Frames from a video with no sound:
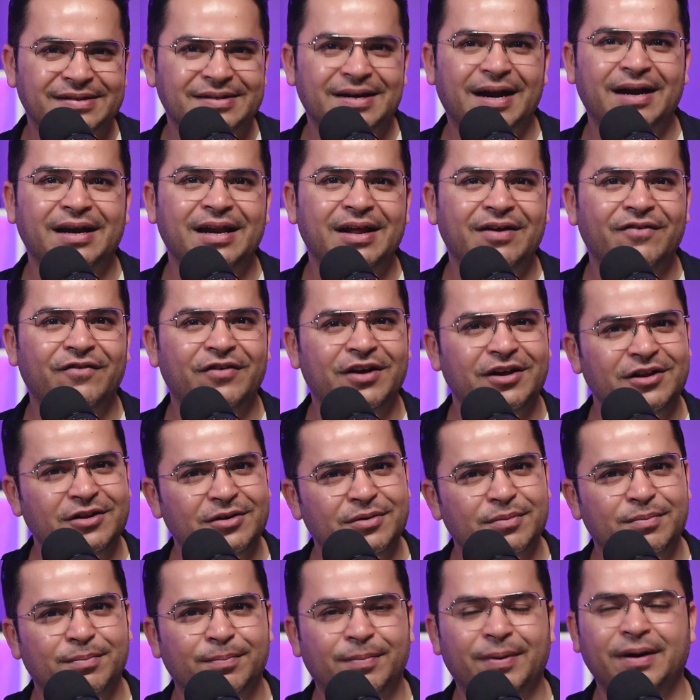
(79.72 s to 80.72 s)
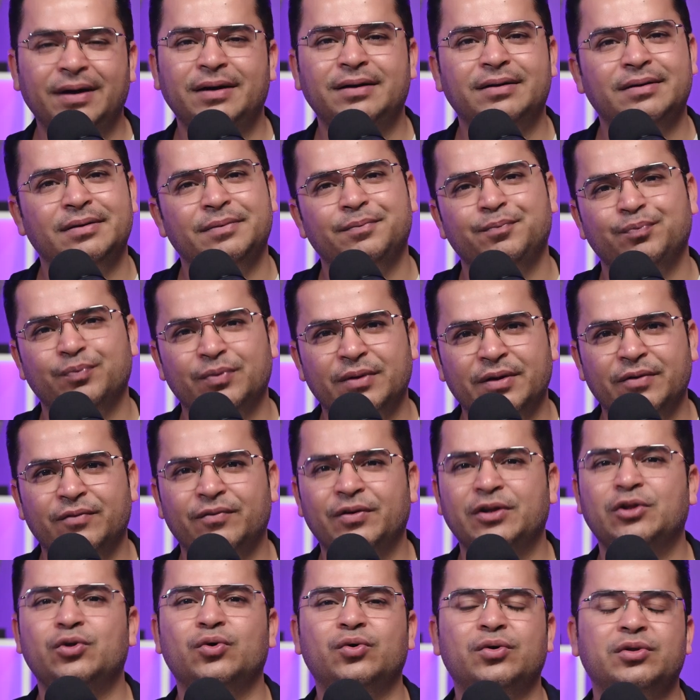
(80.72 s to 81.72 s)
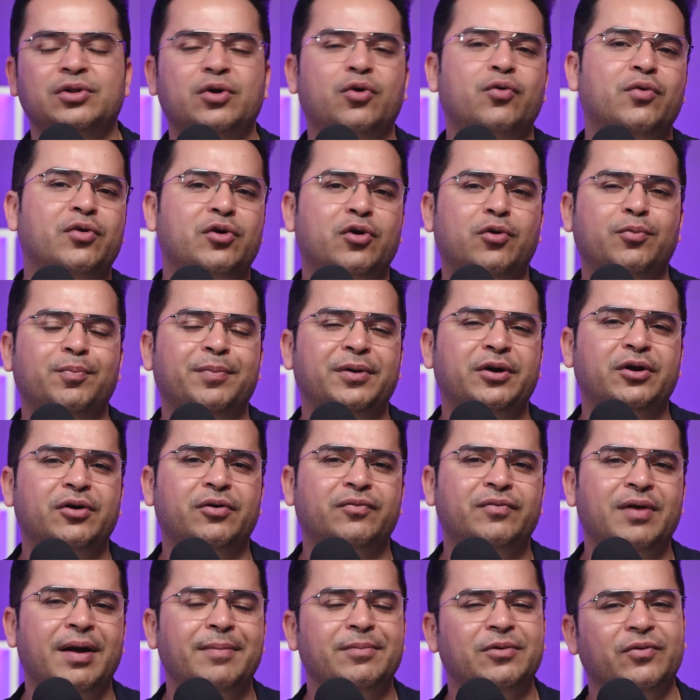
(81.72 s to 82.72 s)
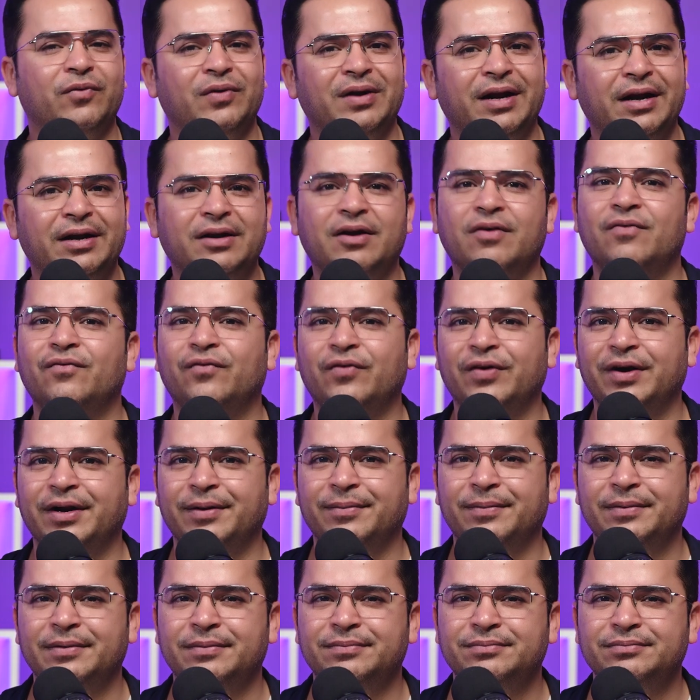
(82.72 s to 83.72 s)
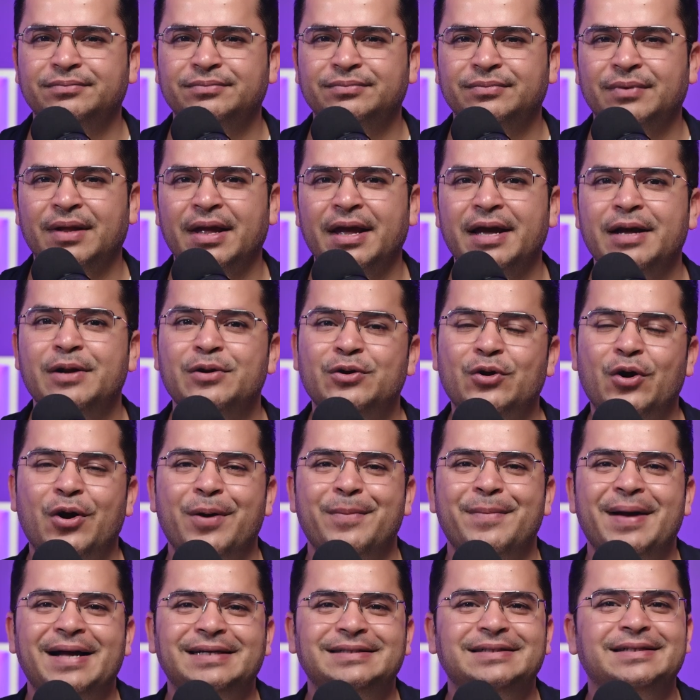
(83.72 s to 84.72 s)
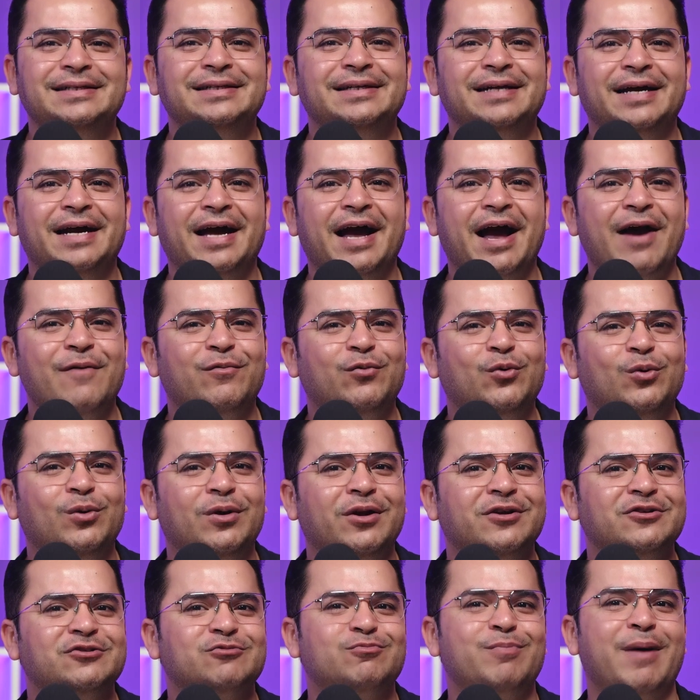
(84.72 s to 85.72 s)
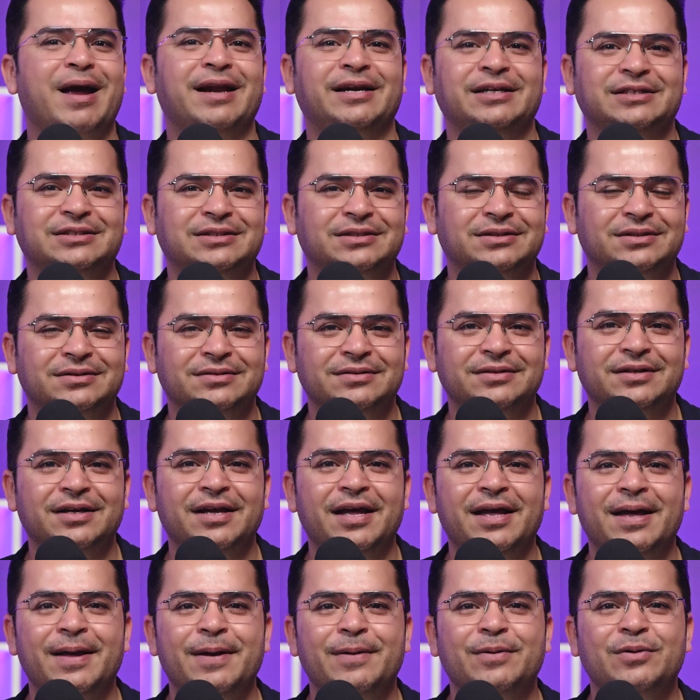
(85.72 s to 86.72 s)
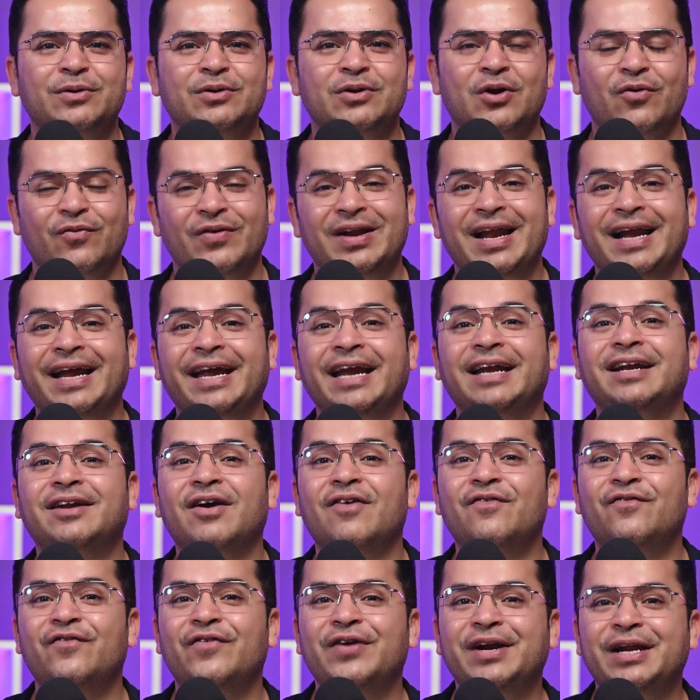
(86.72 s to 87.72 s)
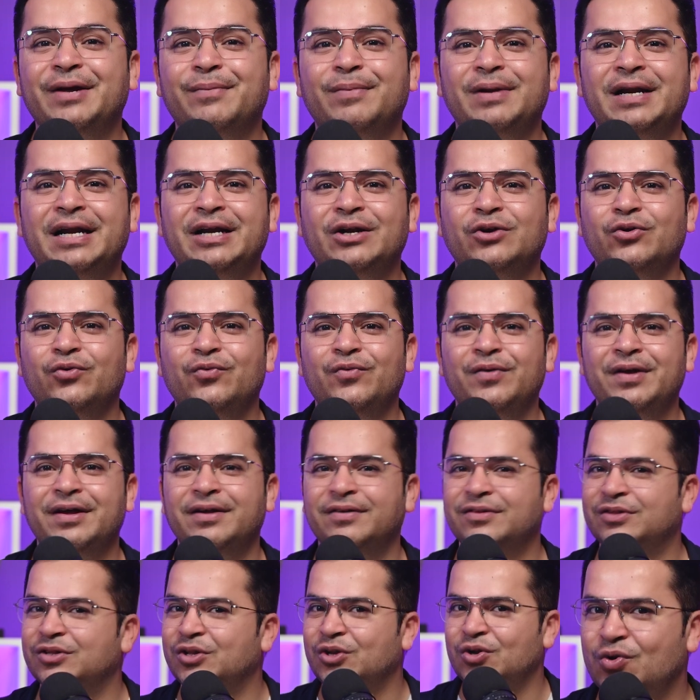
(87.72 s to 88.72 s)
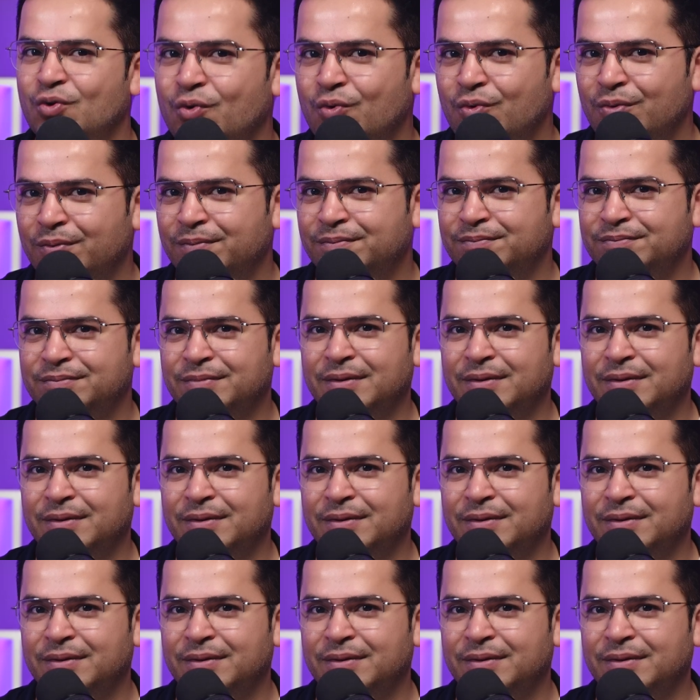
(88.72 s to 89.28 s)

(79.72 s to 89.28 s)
the starting phase, but with the overall period of time, you will get comfortable. Now imagine I have to learn Spanish. Now will I get comfortable in 2 weeks? No.